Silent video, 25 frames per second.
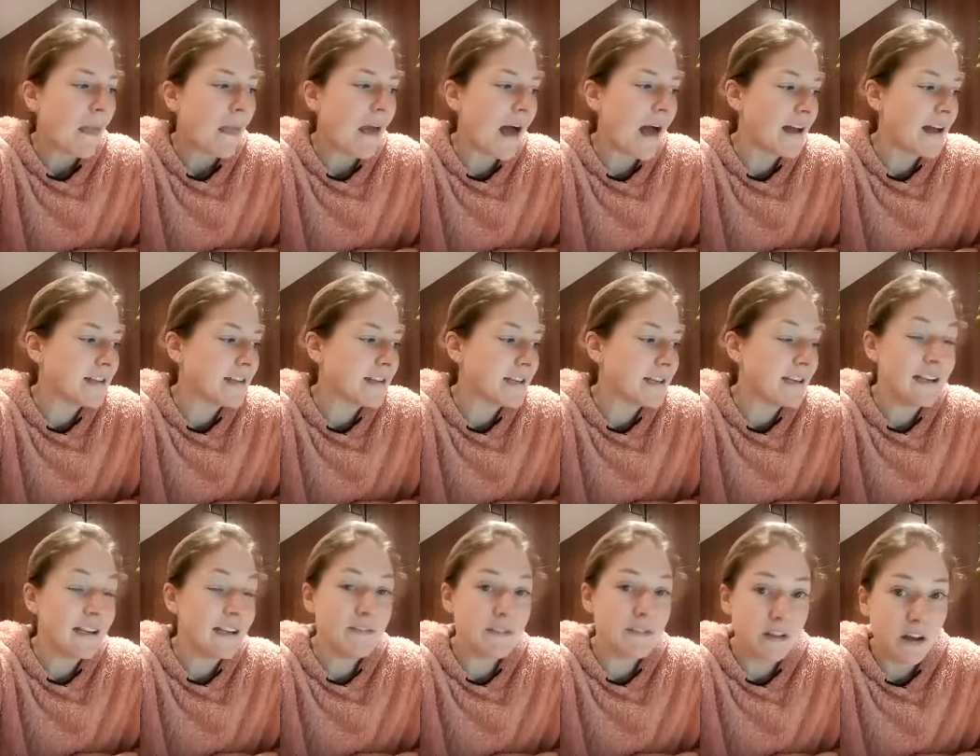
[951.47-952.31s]
And it
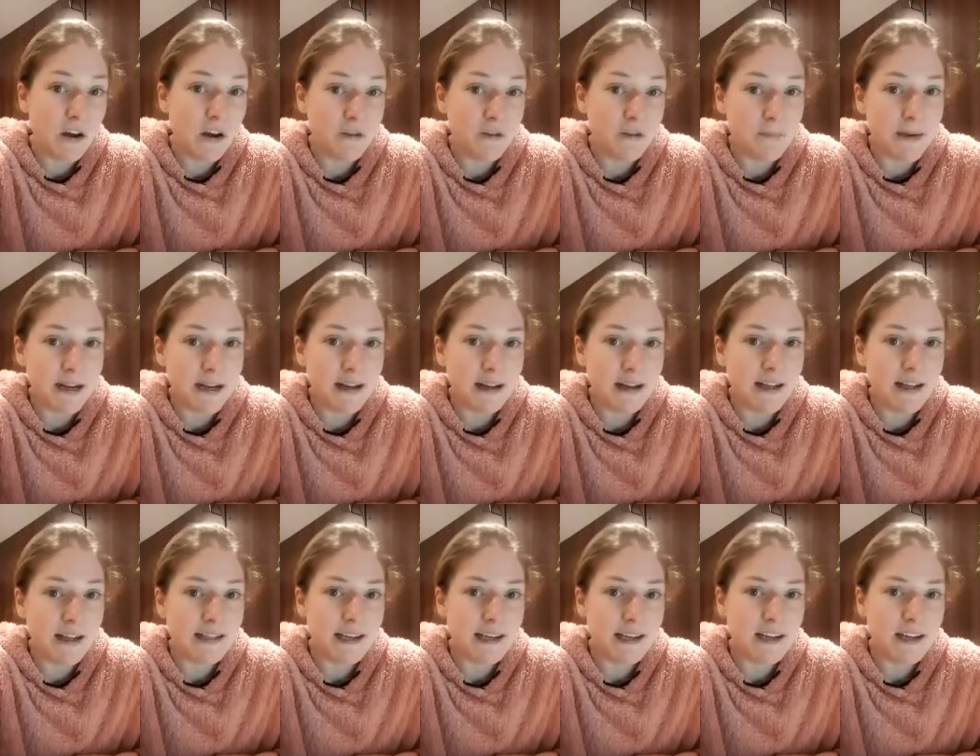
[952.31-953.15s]
leaves a lot of my
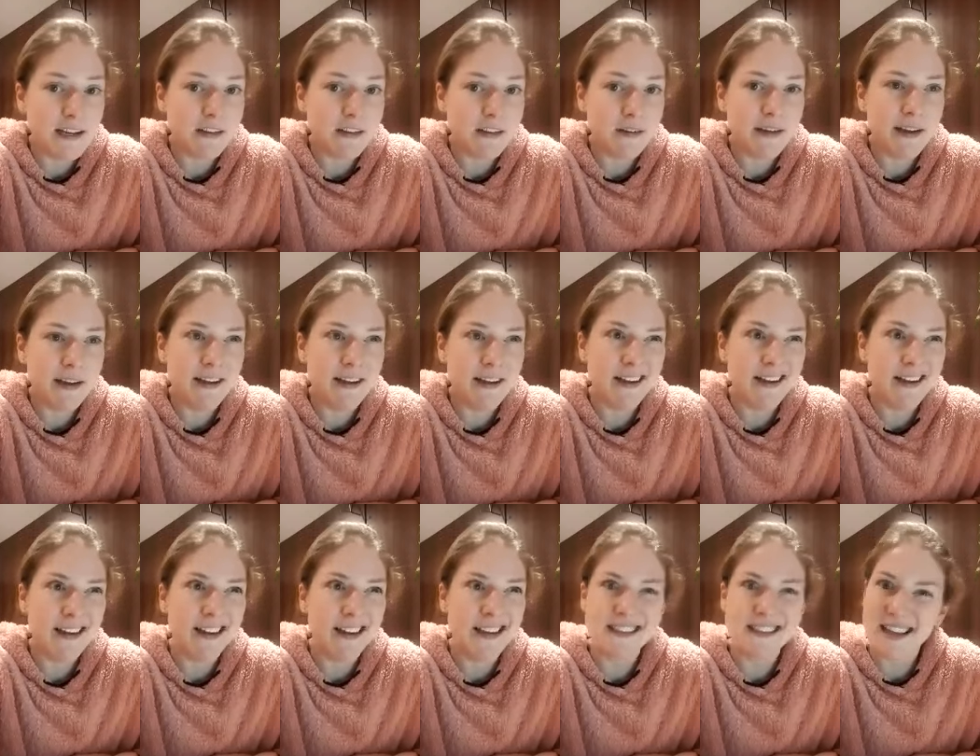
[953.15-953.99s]
clients kind of going,
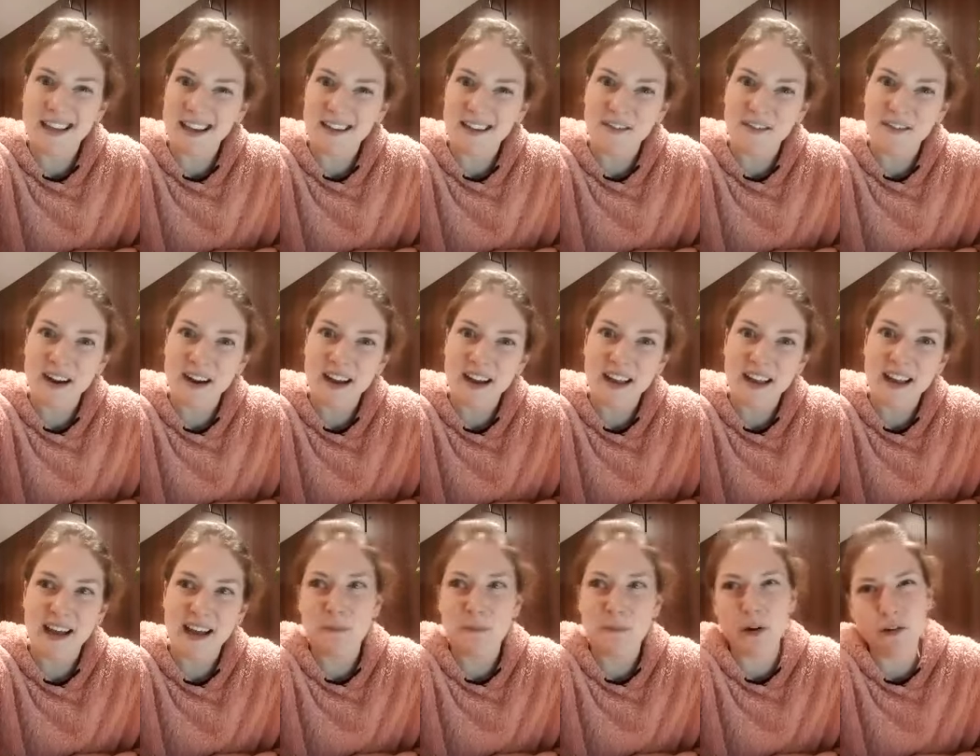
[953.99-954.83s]
is that right?
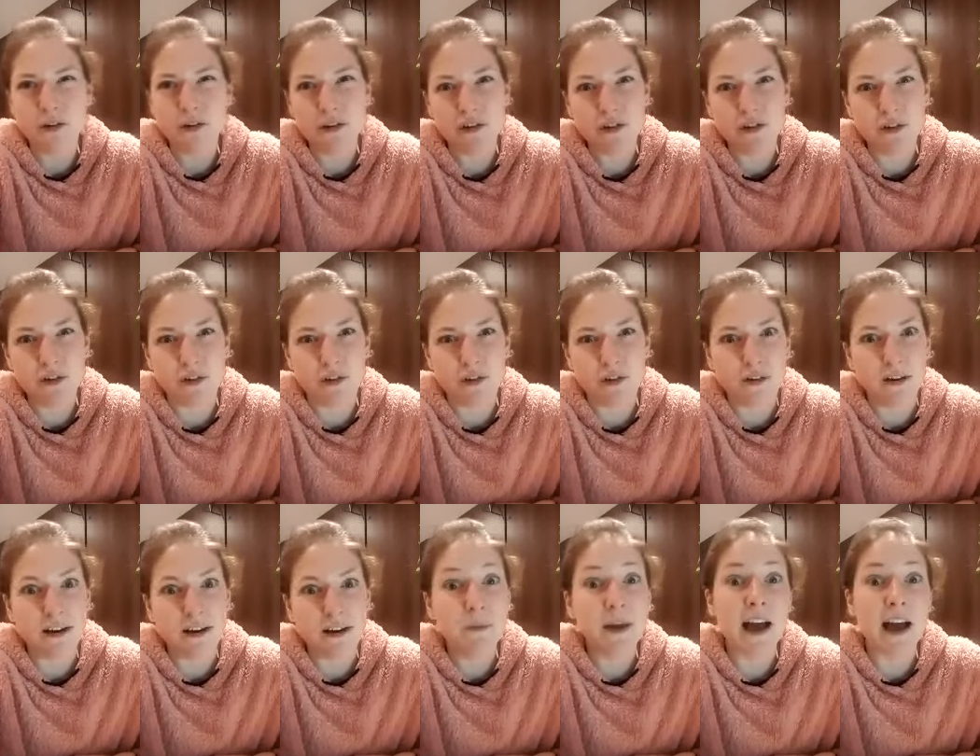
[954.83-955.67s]
I'm not sure.
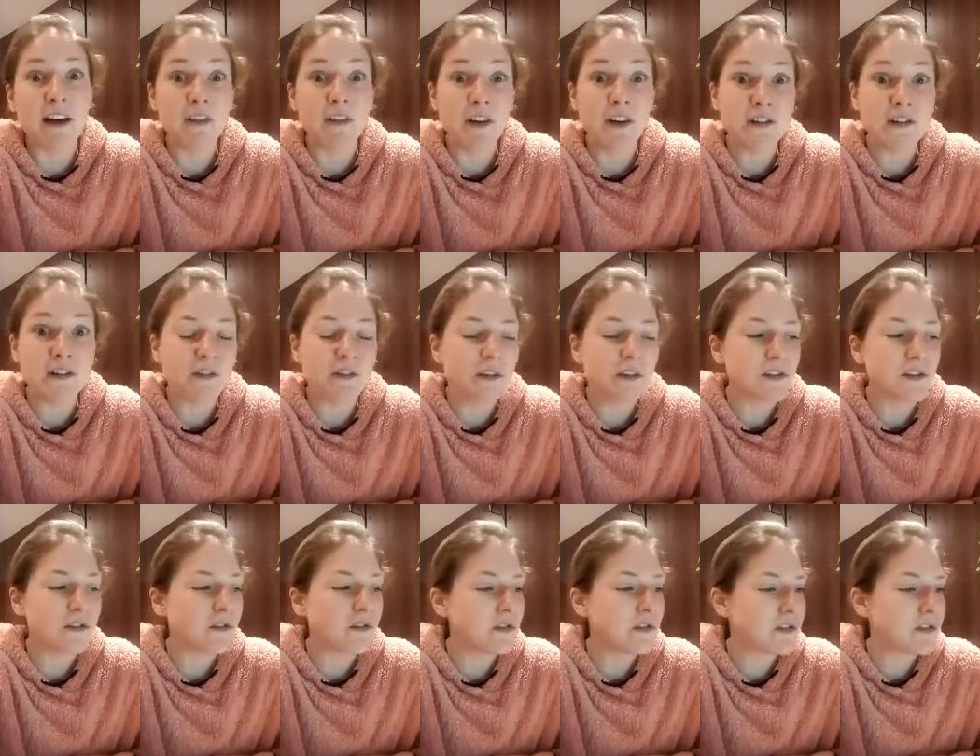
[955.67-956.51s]
And we have lots of
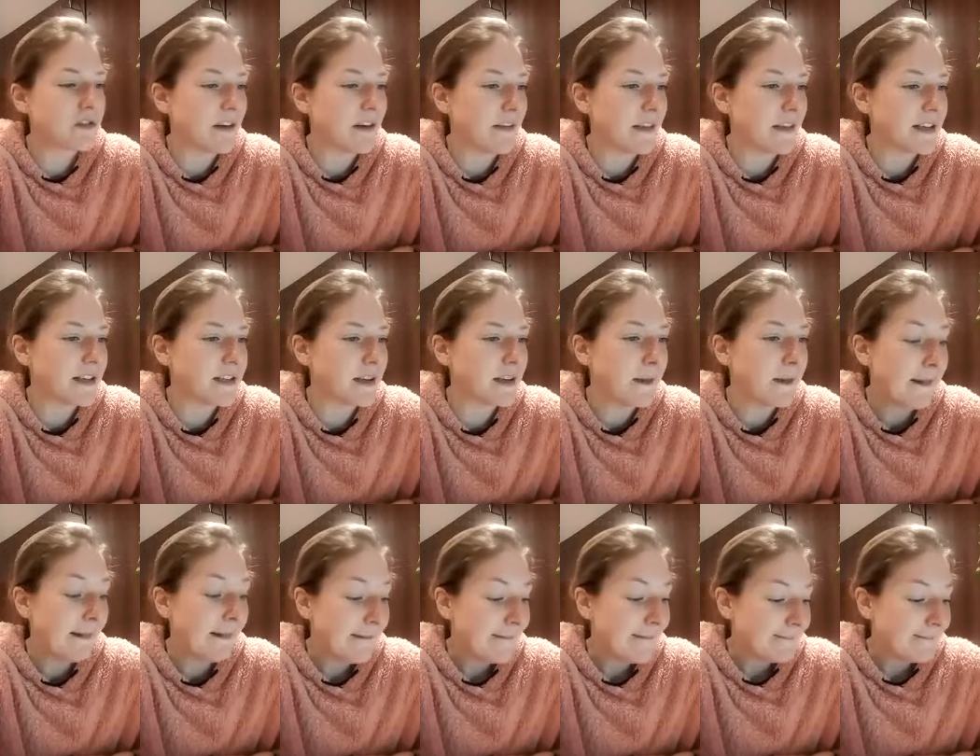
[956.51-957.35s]
discussions around this. So,
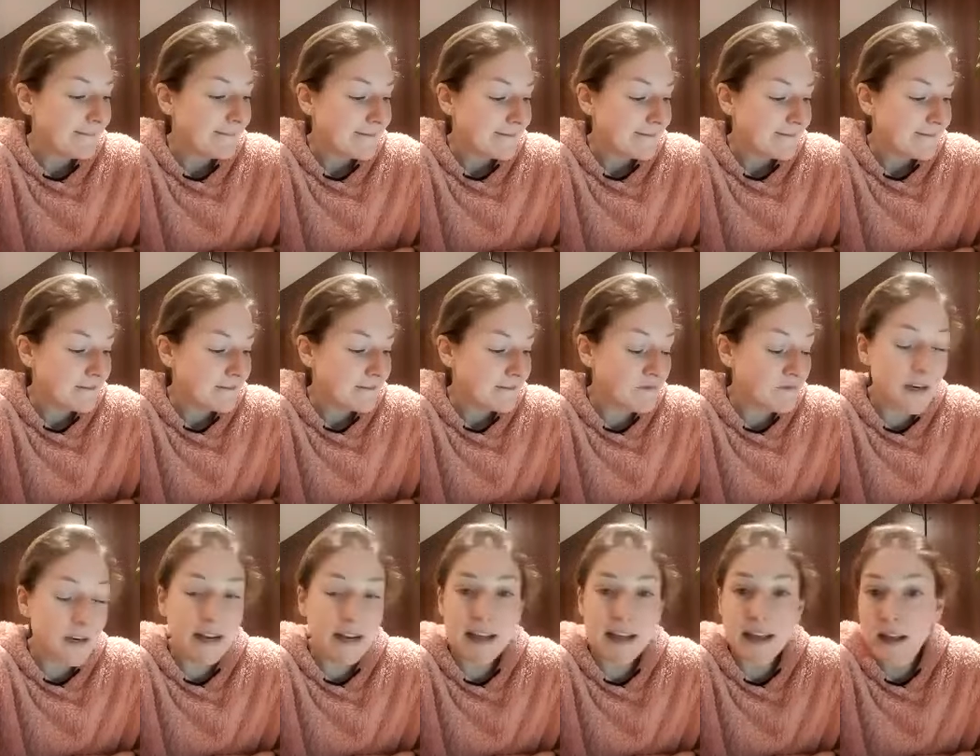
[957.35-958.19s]
a
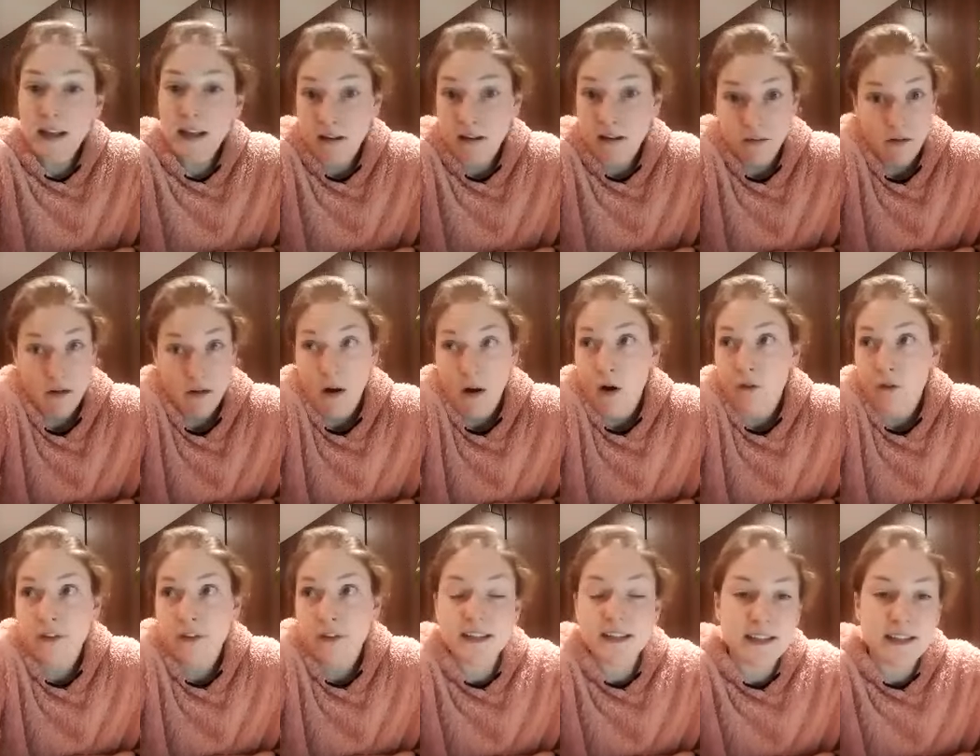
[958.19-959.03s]
really
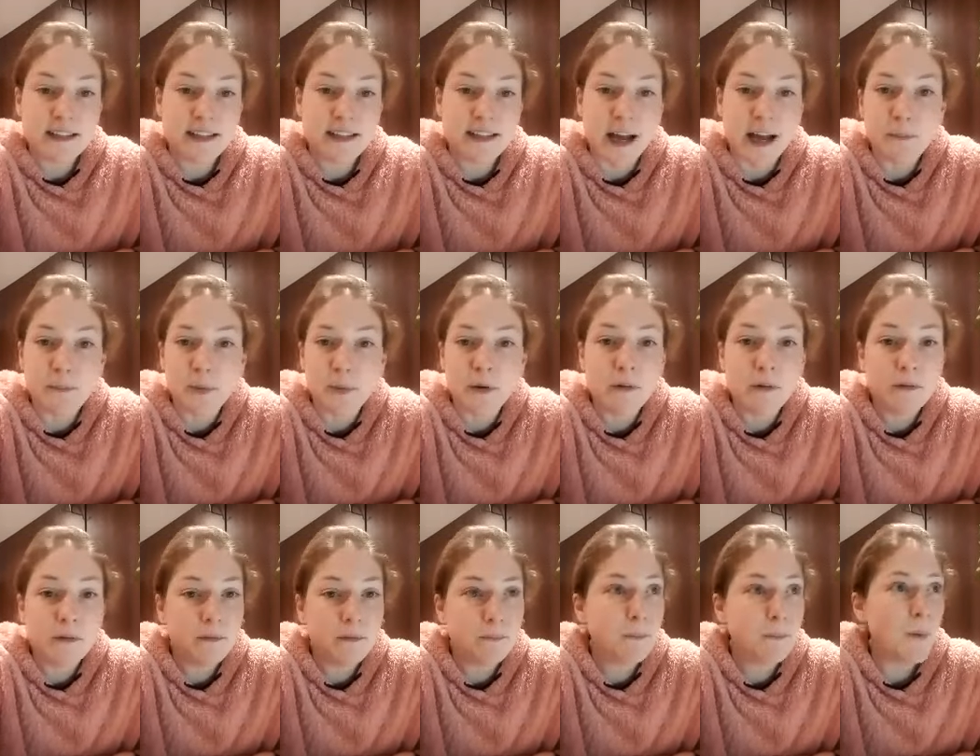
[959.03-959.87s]
obvious
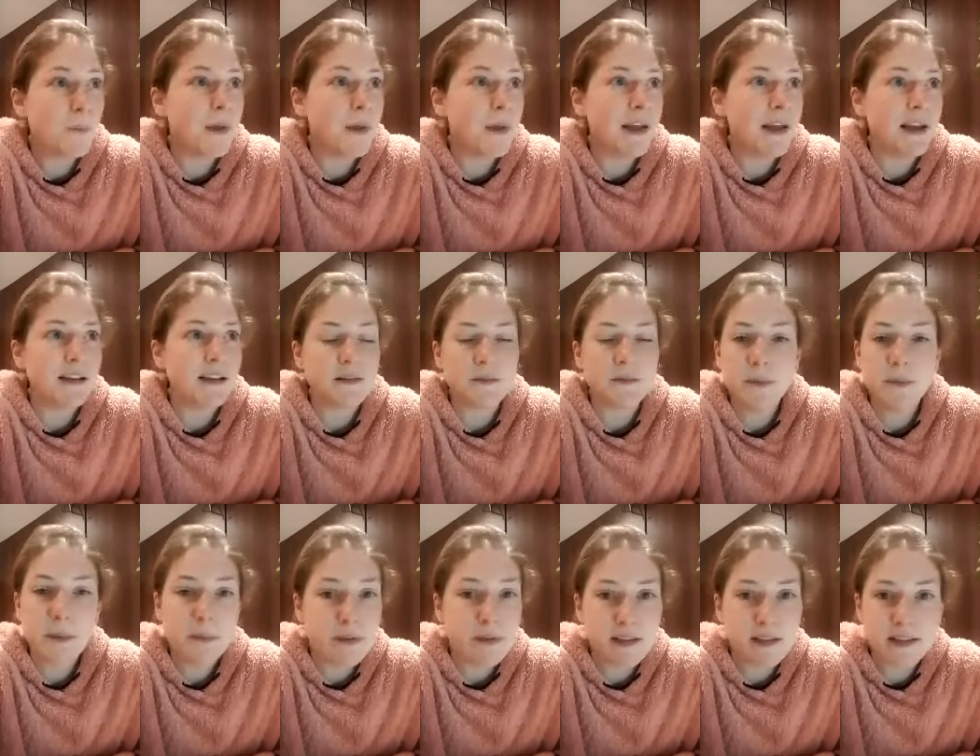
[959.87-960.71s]
example, puppies.
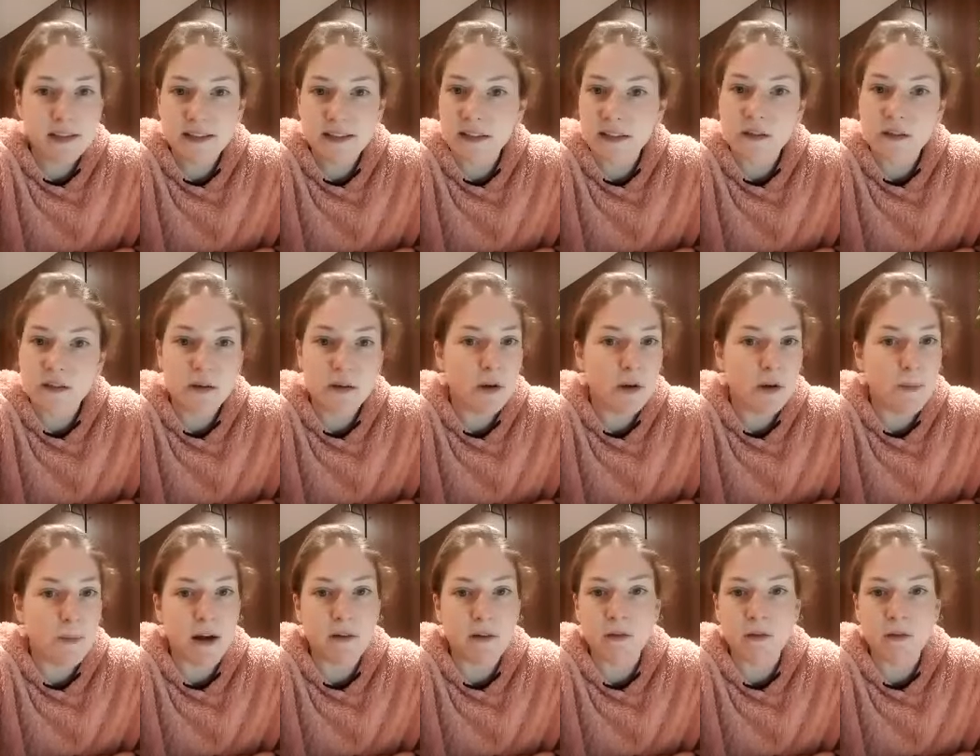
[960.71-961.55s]
People still talk
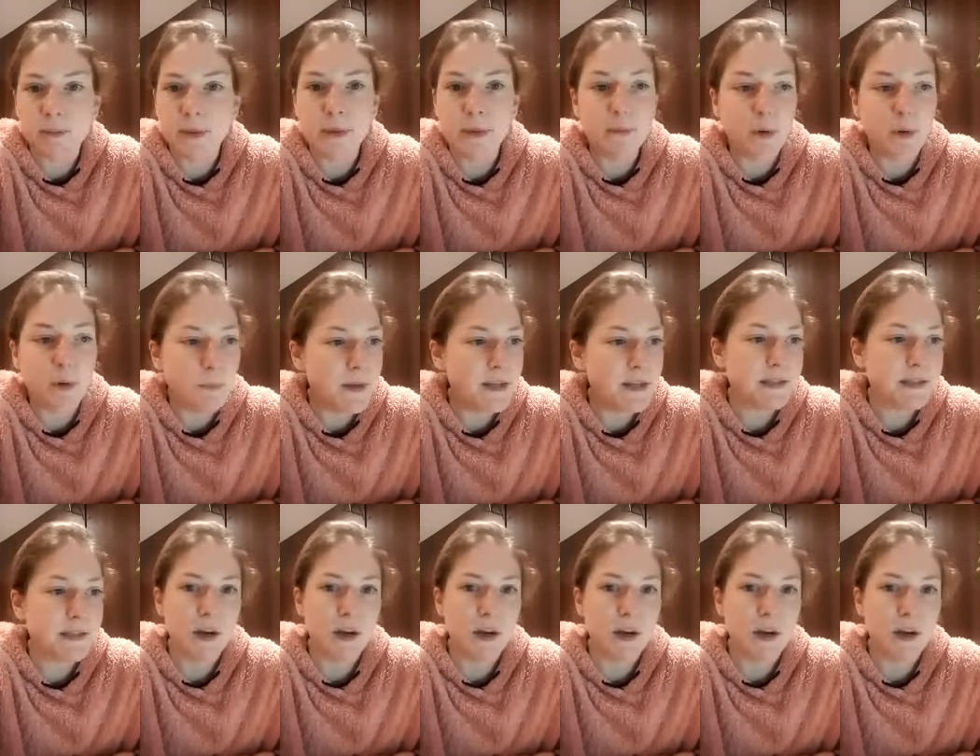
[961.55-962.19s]
about rubbing puppies'